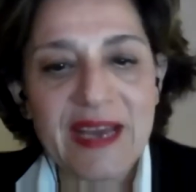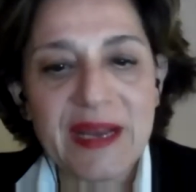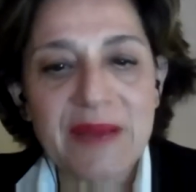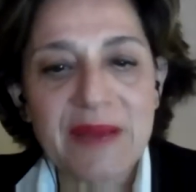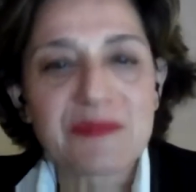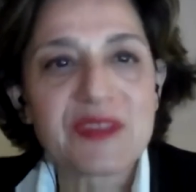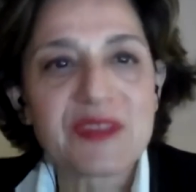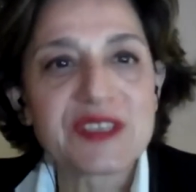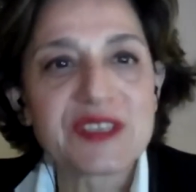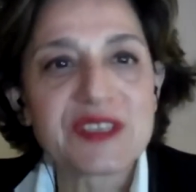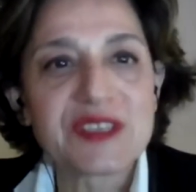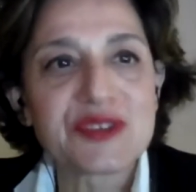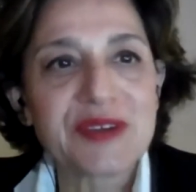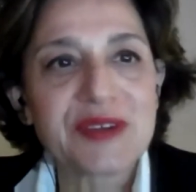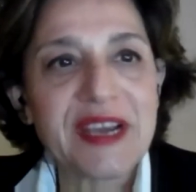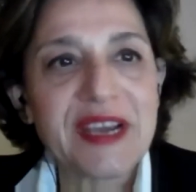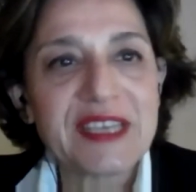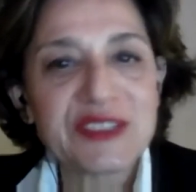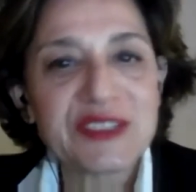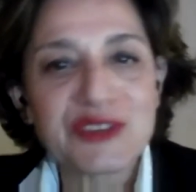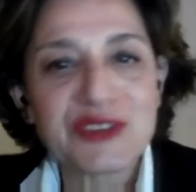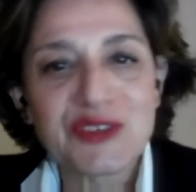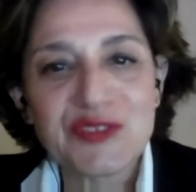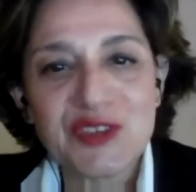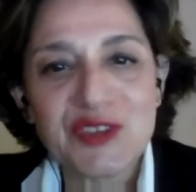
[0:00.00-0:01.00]
and I'm the
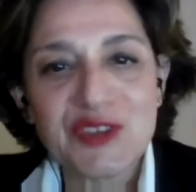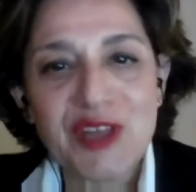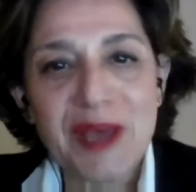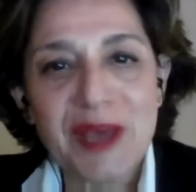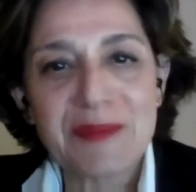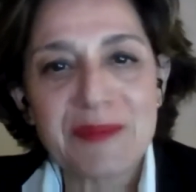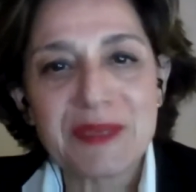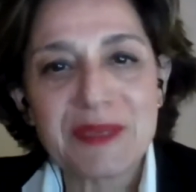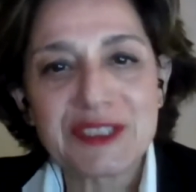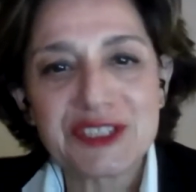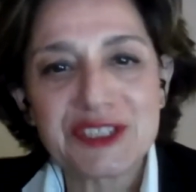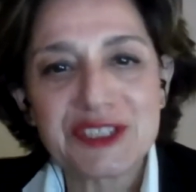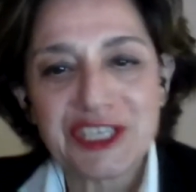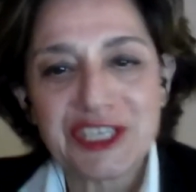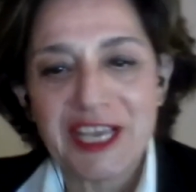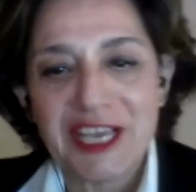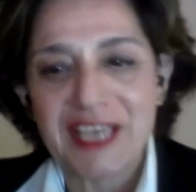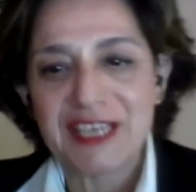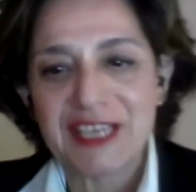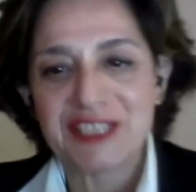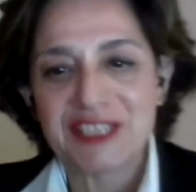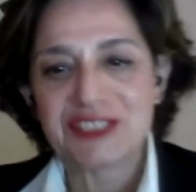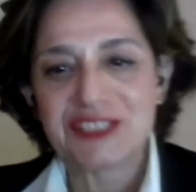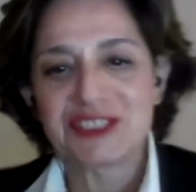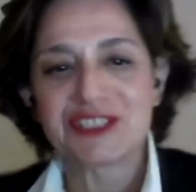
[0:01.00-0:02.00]
Director of Climate
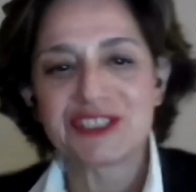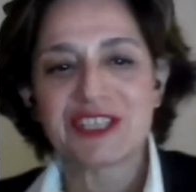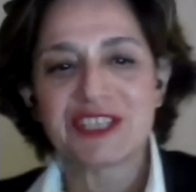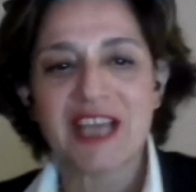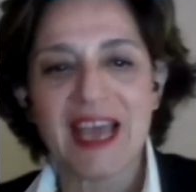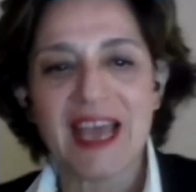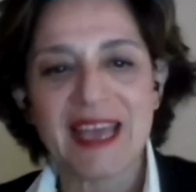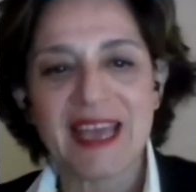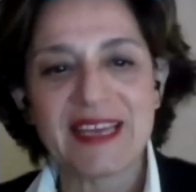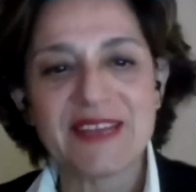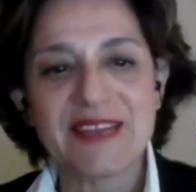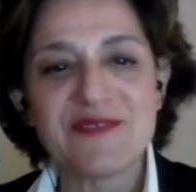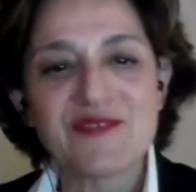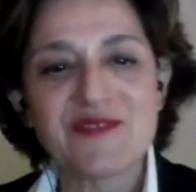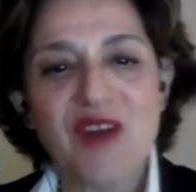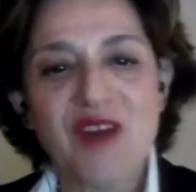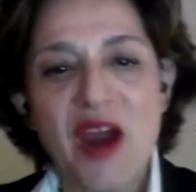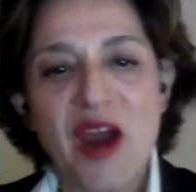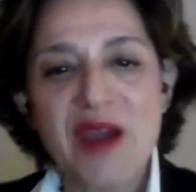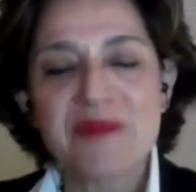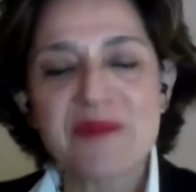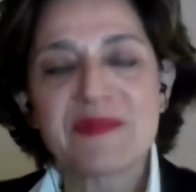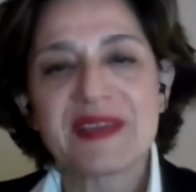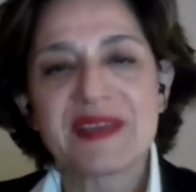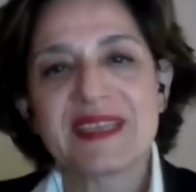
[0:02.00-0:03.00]
Change and
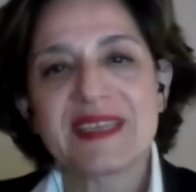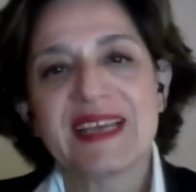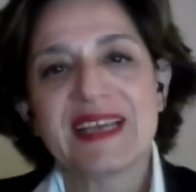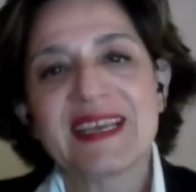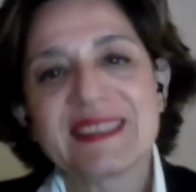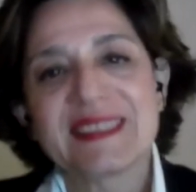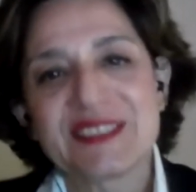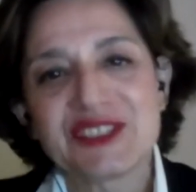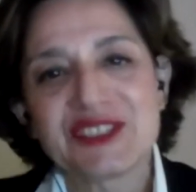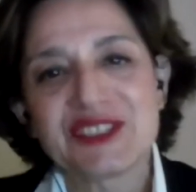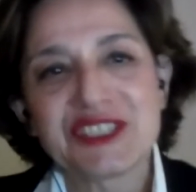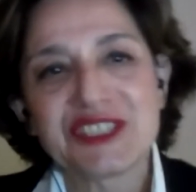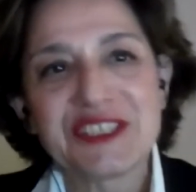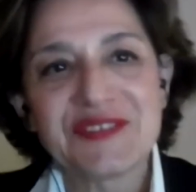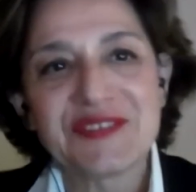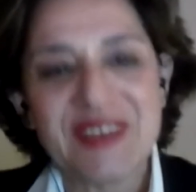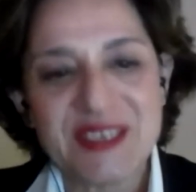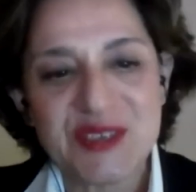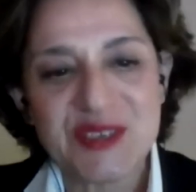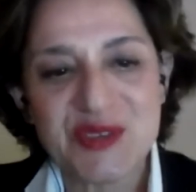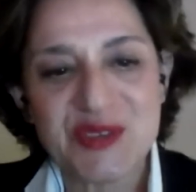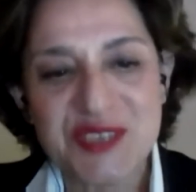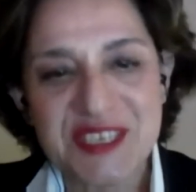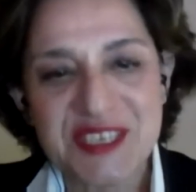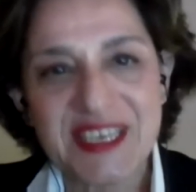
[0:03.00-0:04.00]
Environment at the Geneva
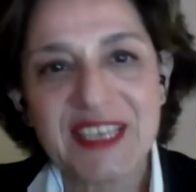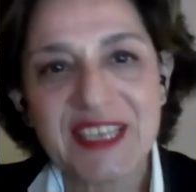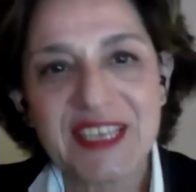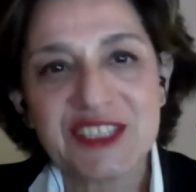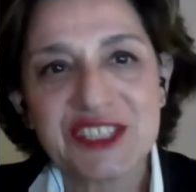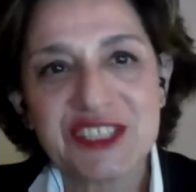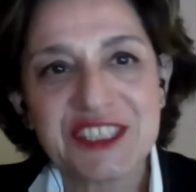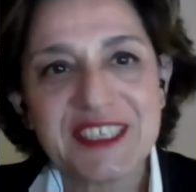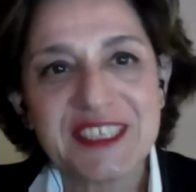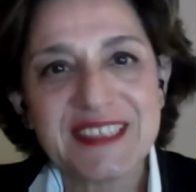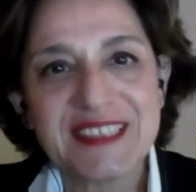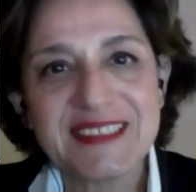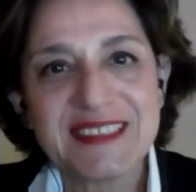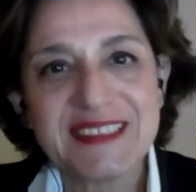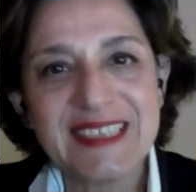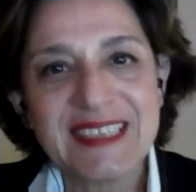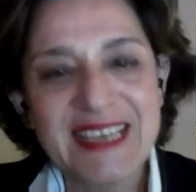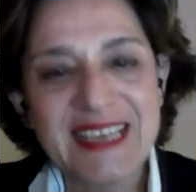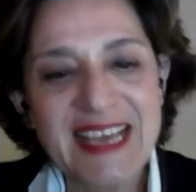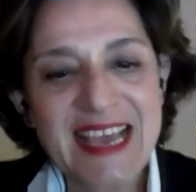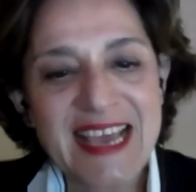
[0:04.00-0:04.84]
Association.